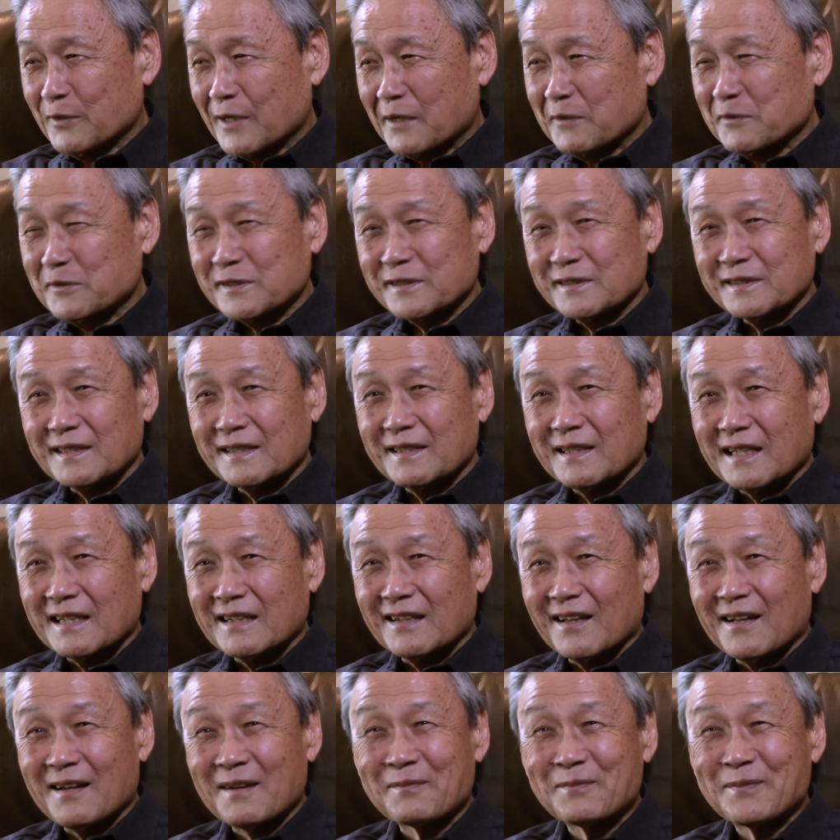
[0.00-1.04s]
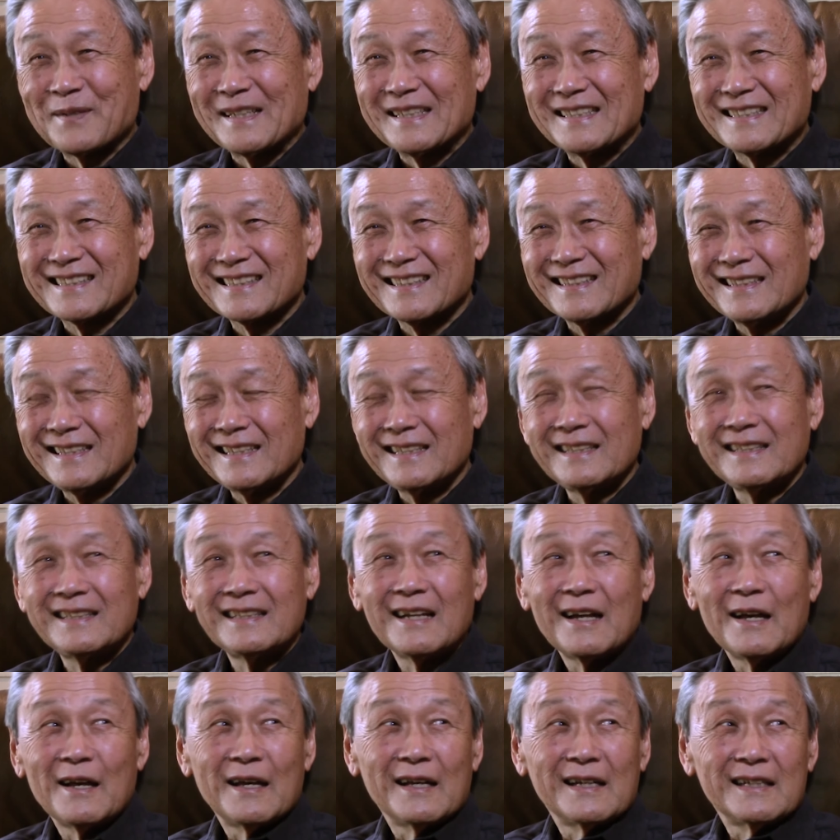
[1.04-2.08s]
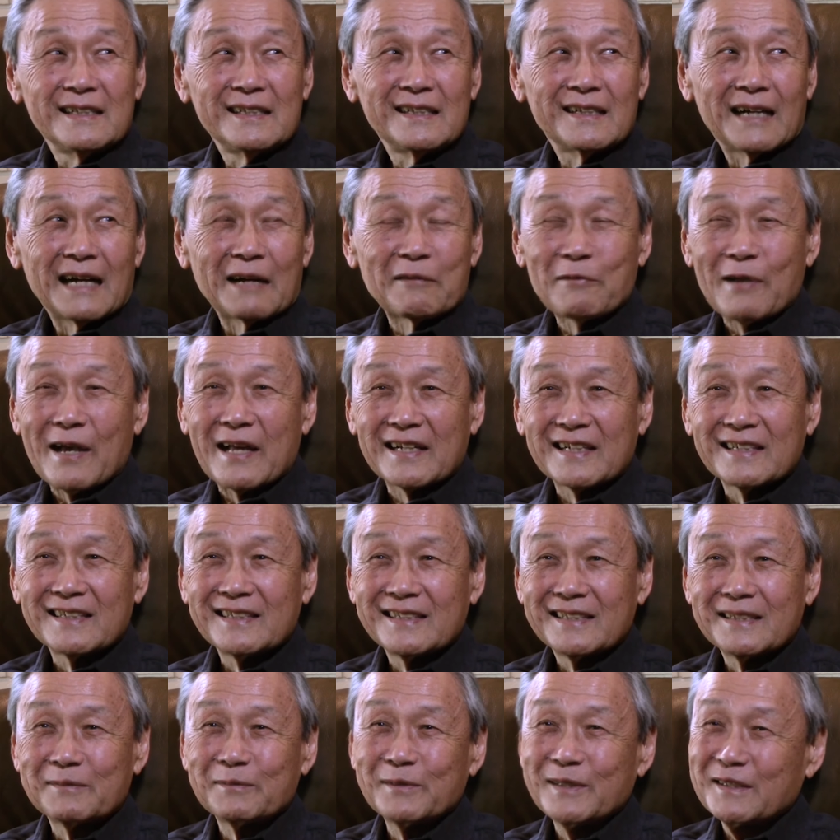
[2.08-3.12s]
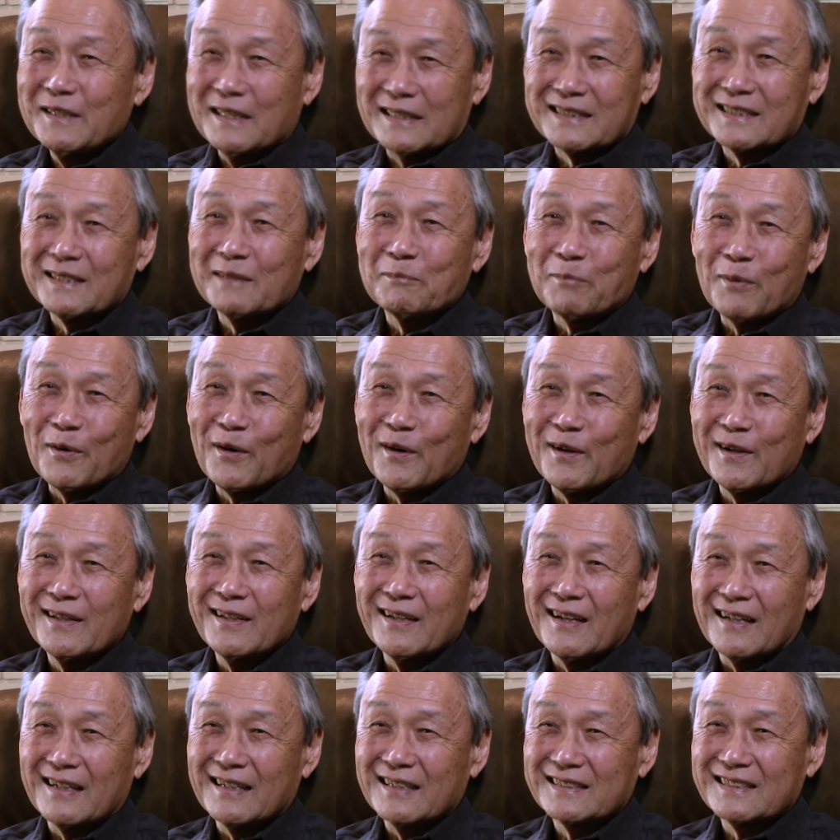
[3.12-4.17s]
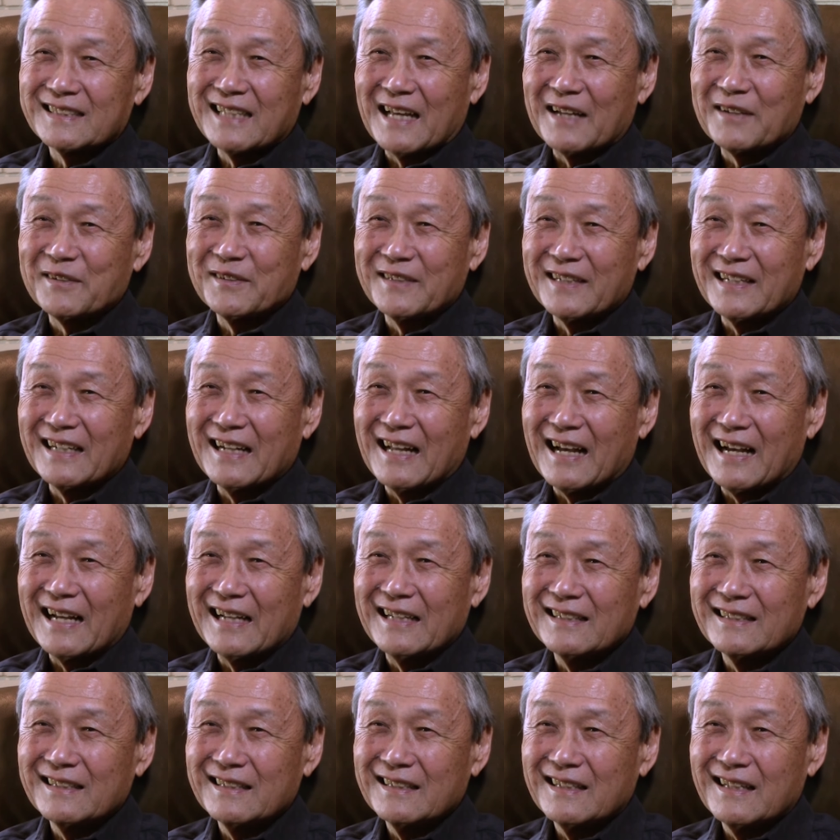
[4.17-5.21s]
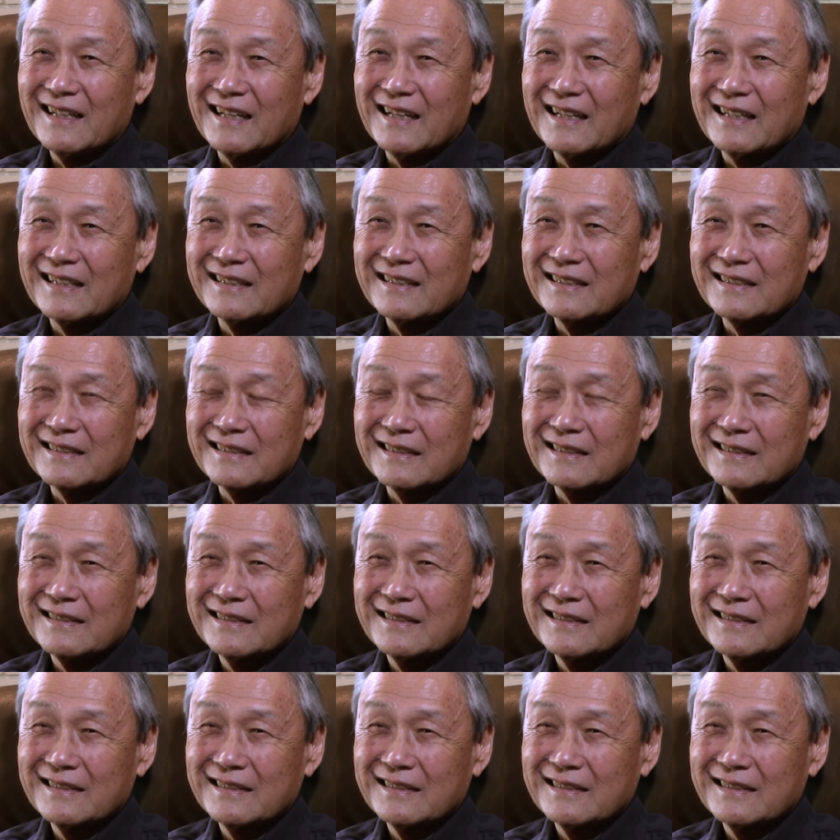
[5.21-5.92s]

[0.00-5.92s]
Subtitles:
I was at Long Beach, I ran into him, at some party on a Saturday night, and